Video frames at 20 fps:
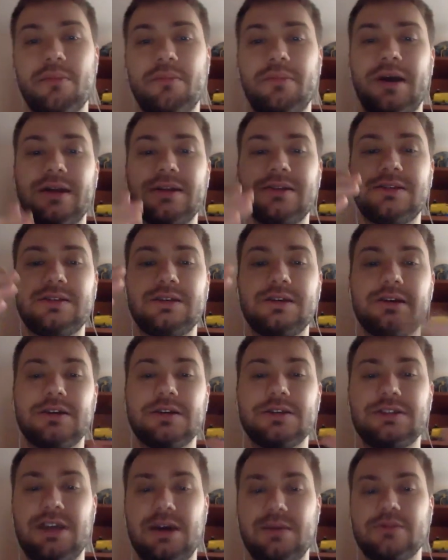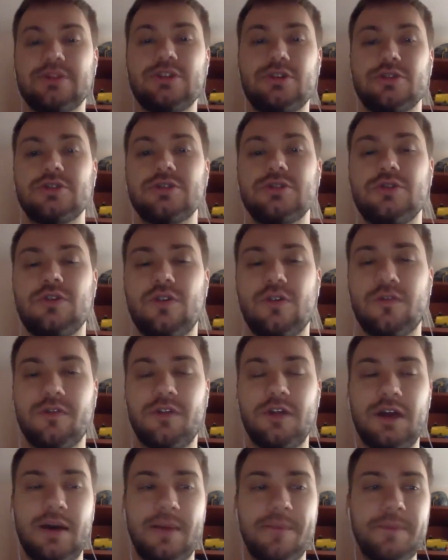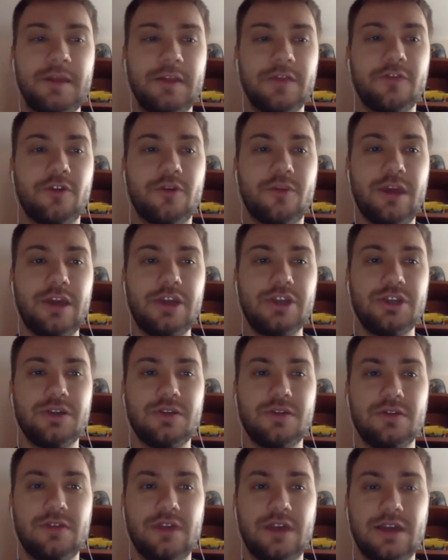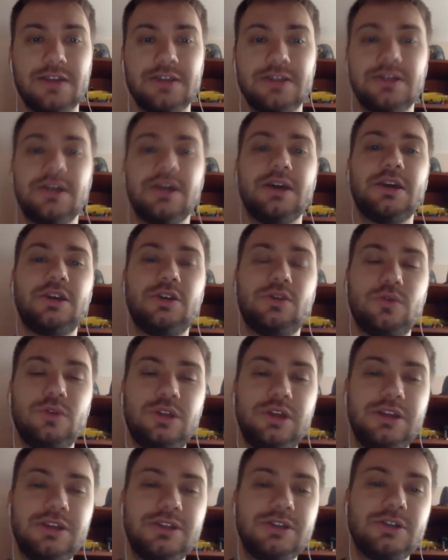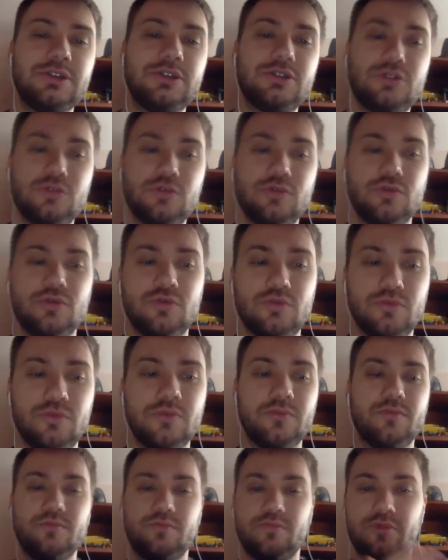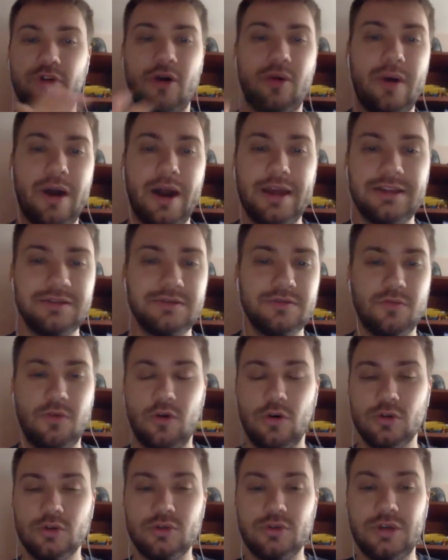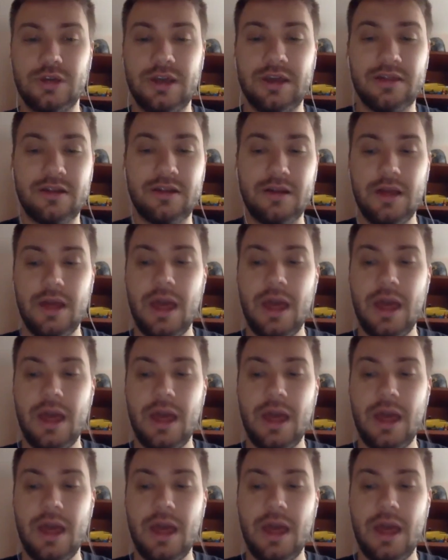but some sort of the information that you need to provide all together.